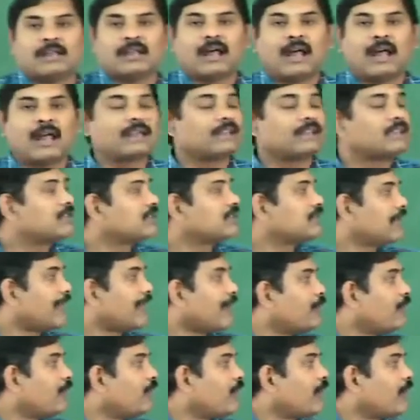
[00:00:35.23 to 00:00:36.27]
And this is an
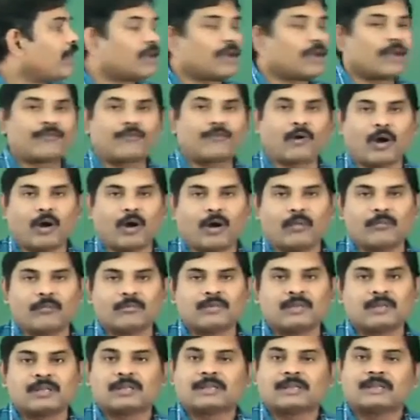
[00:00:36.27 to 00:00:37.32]
abbreviated
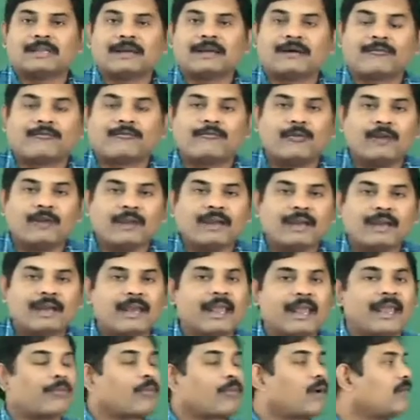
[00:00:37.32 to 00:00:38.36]
form. The full
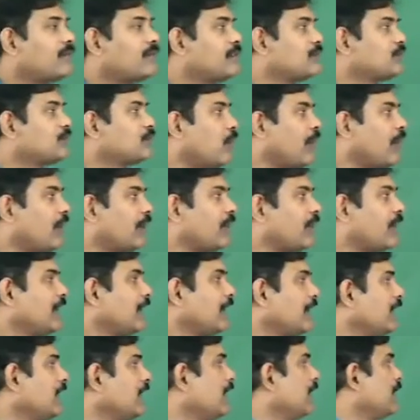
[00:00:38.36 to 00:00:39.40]
name of this
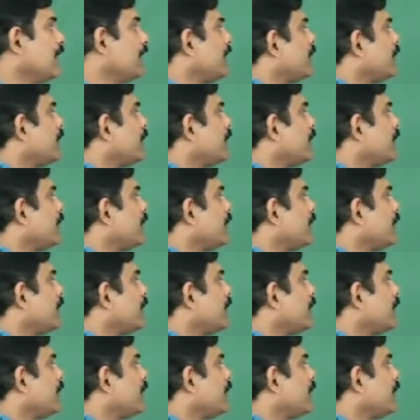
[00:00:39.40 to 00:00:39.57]
one, it